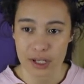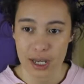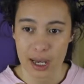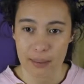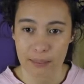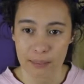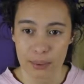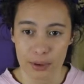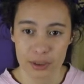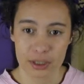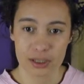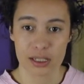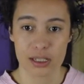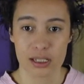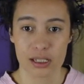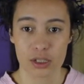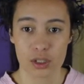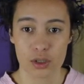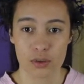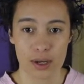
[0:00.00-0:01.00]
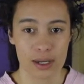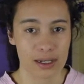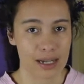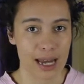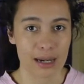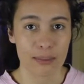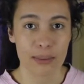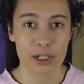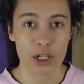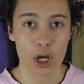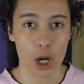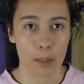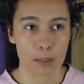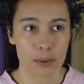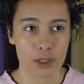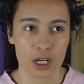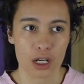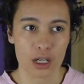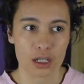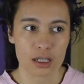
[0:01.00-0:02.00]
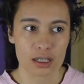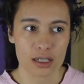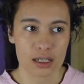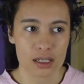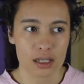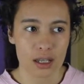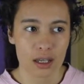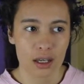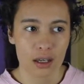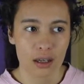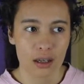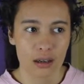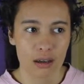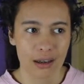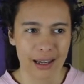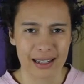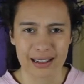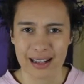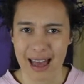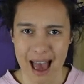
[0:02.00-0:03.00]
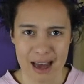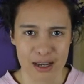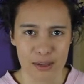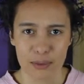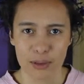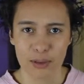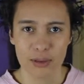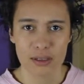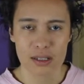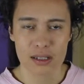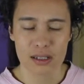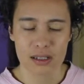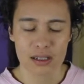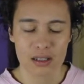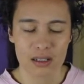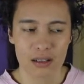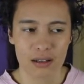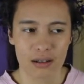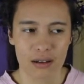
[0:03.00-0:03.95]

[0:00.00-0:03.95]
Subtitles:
and put it into inanimate objects and animals,